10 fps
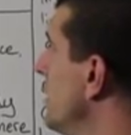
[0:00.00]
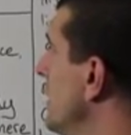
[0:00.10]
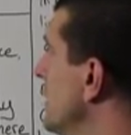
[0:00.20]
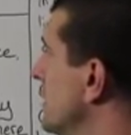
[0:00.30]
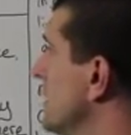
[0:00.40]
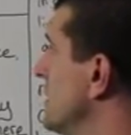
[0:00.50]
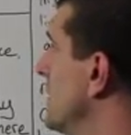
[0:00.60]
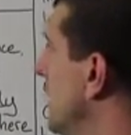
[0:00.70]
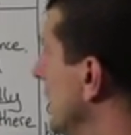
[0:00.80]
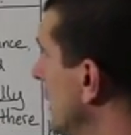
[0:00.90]
it's going to
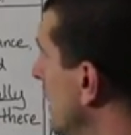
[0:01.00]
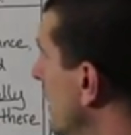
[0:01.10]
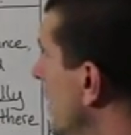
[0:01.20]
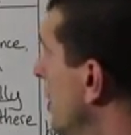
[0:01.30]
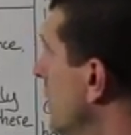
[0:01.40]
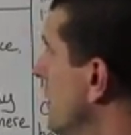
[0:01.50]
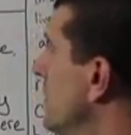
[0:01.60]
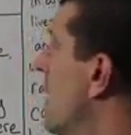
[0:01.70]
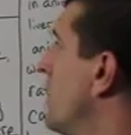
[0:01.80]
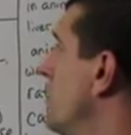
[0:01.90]
say
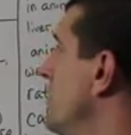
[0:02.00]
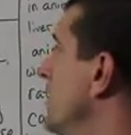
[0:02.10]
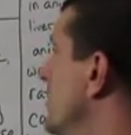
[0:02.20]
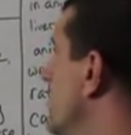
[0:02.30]
not only does